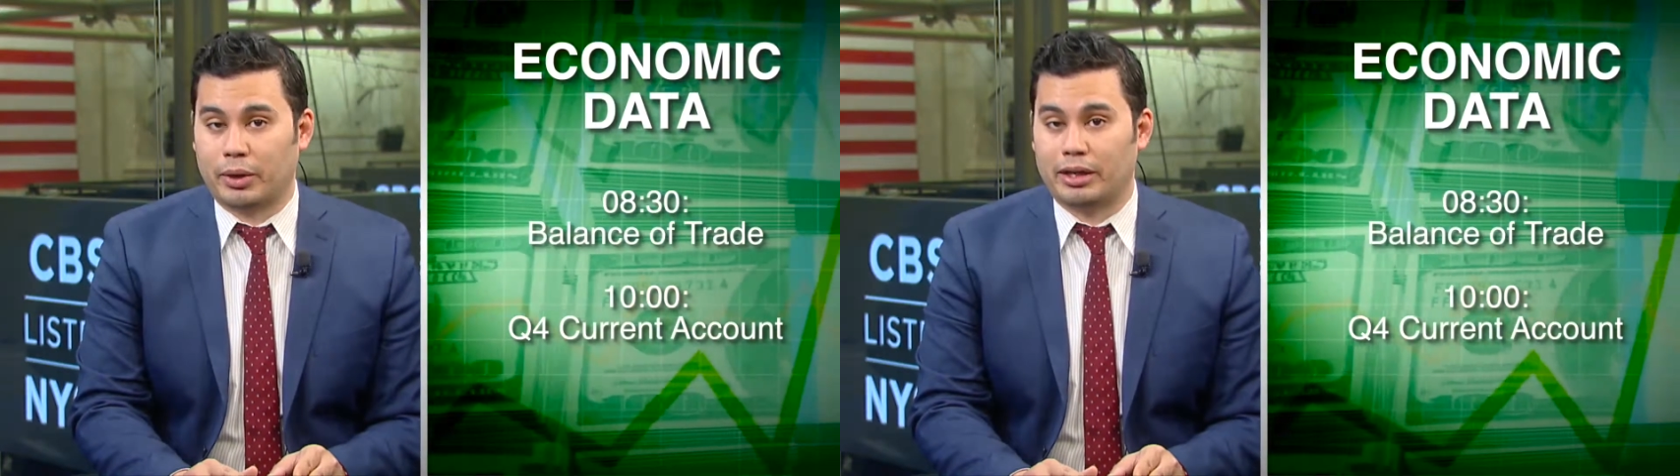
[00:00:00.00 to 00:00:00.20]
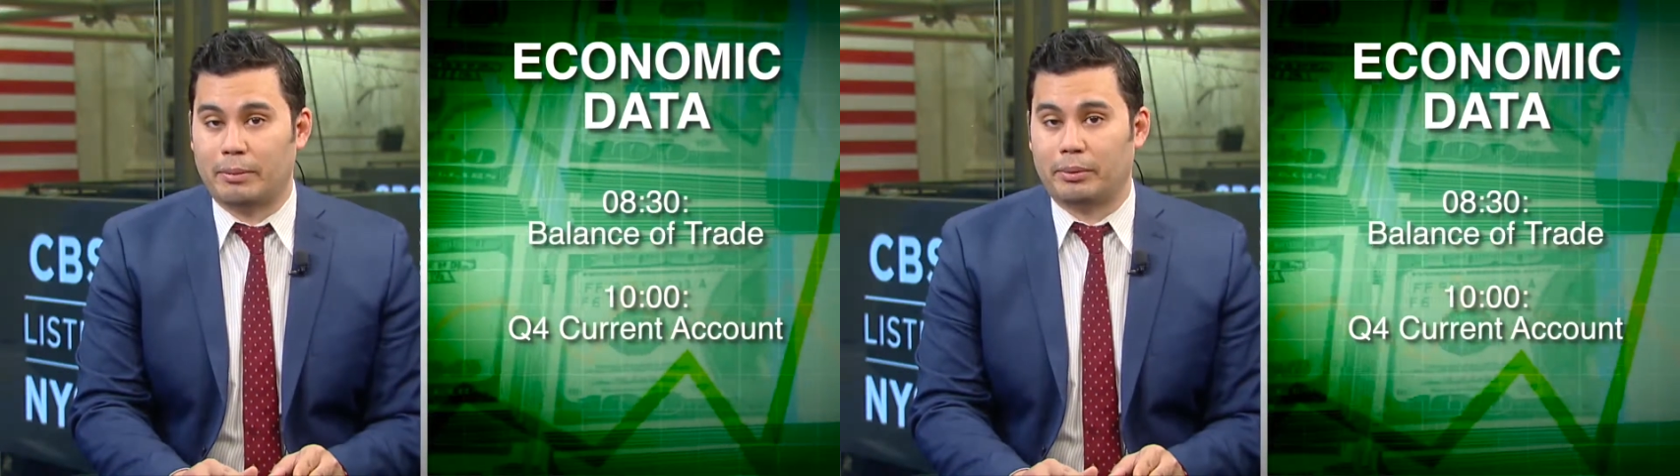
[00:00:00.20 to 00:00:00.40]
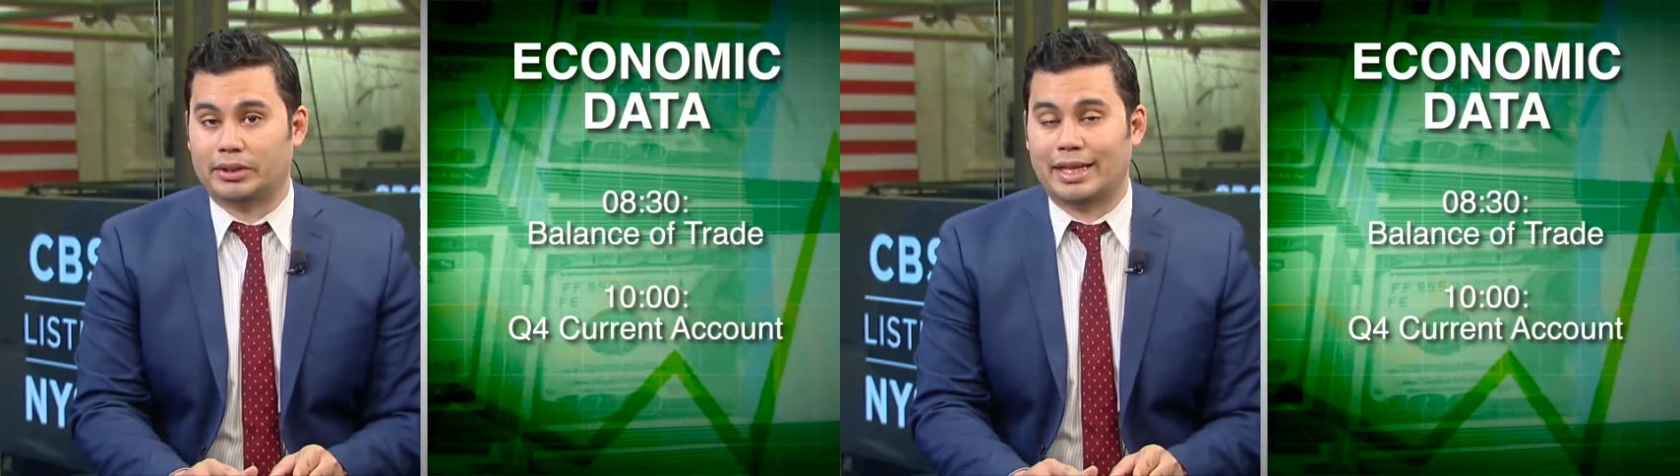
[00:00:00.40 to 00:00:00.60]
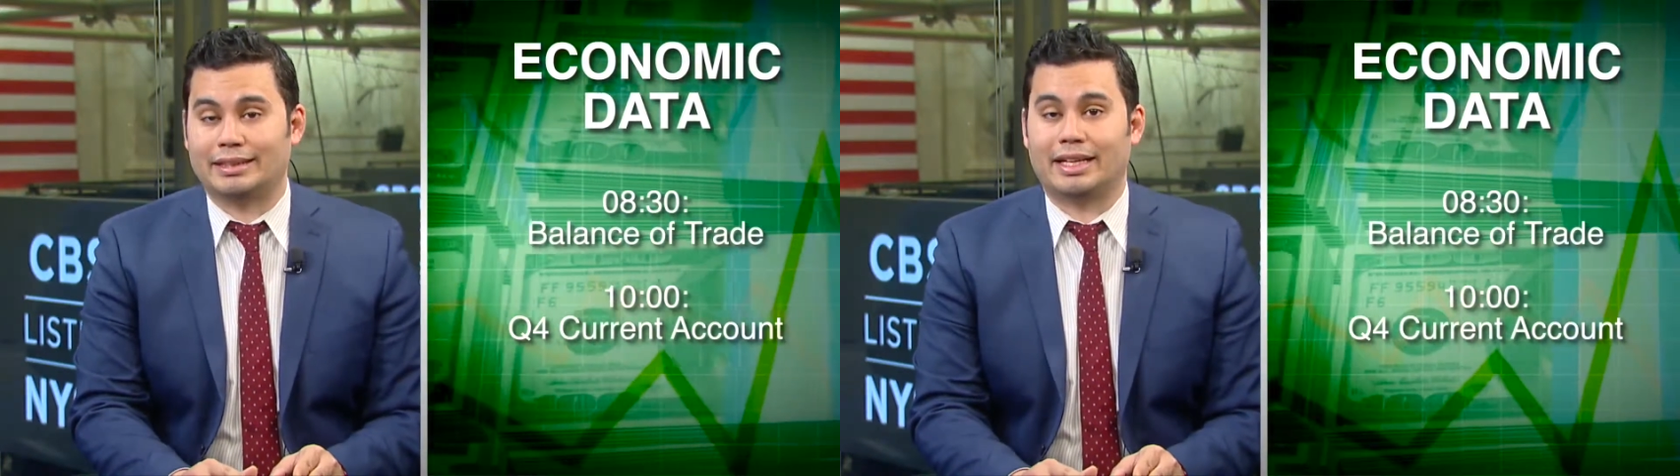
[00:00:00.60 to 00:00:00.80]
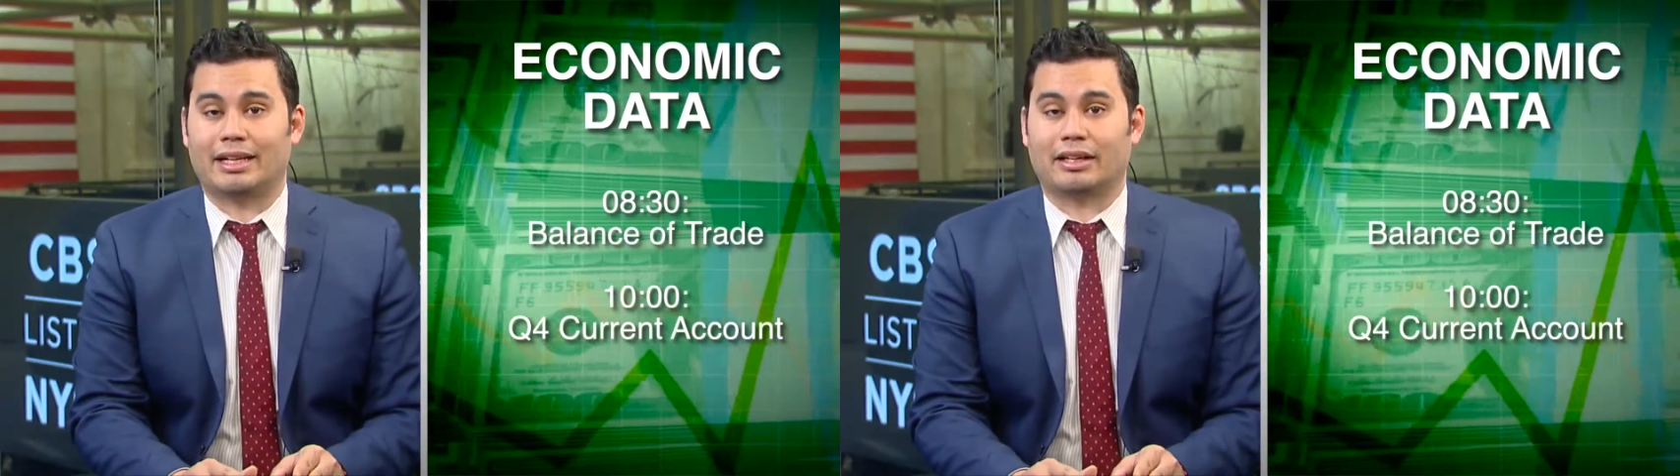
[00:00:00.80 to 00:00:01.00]
trade numbers,
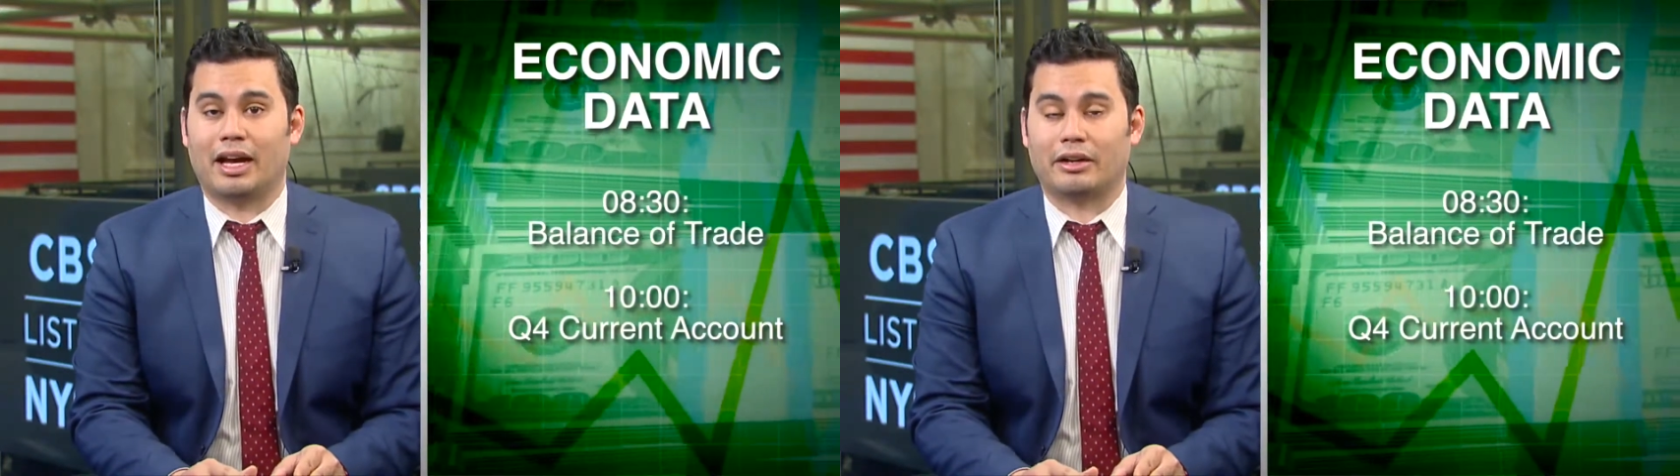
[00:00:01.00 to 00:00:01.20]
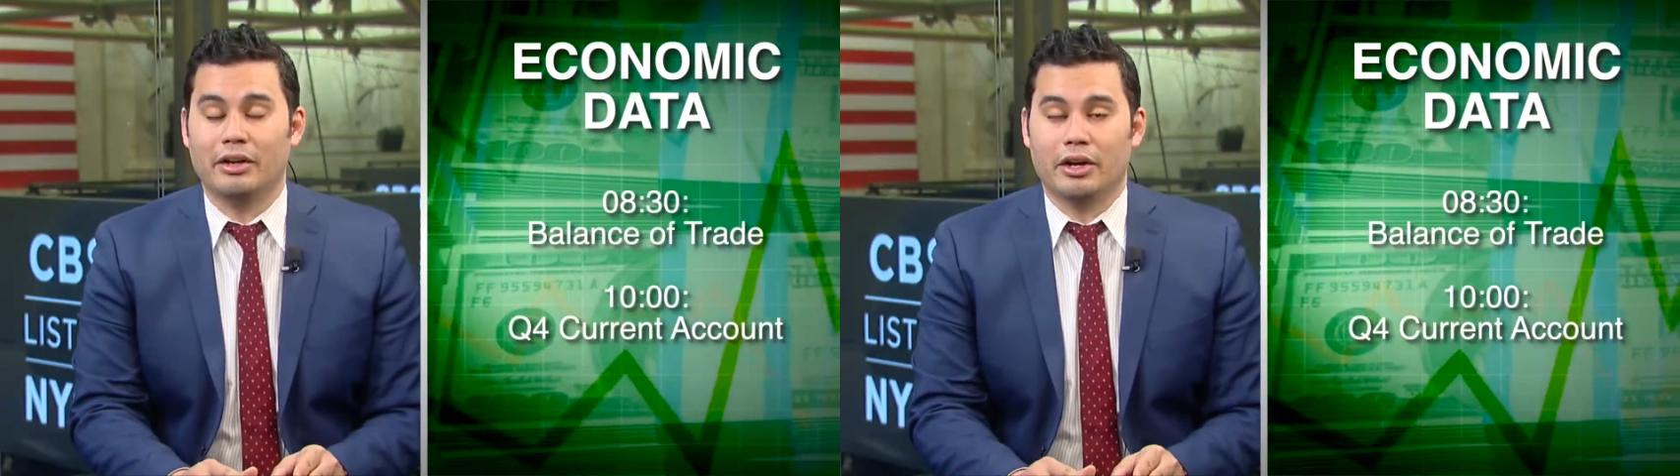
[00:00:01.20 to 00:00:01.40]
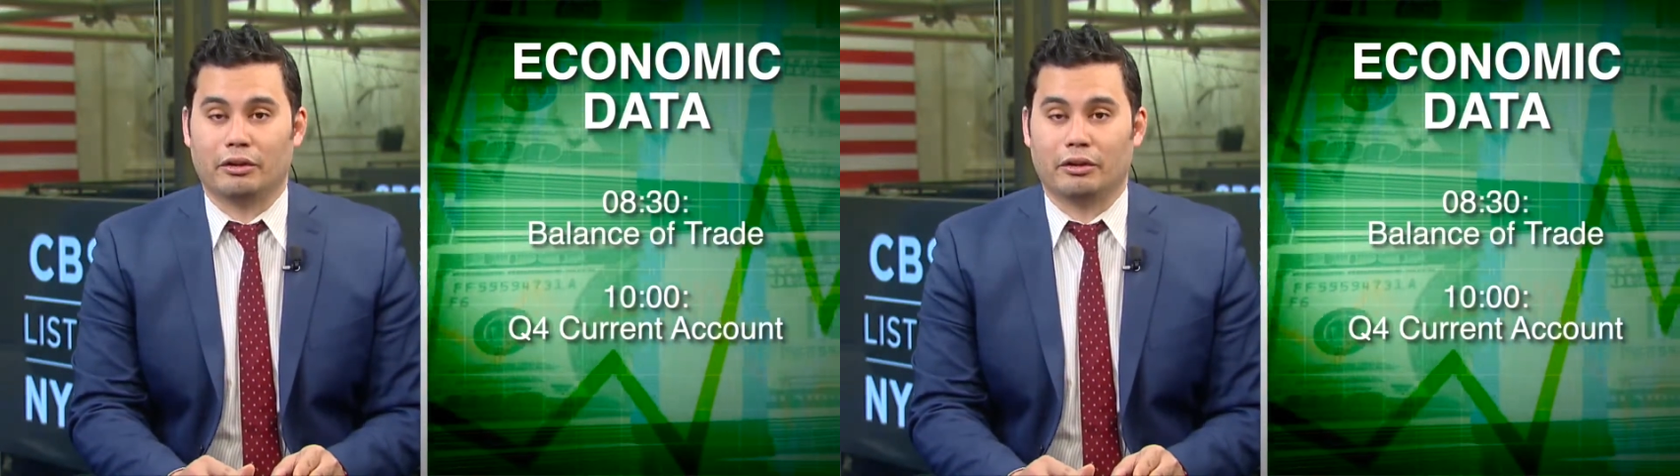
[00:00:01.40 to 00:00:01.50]
and 10 o'clock,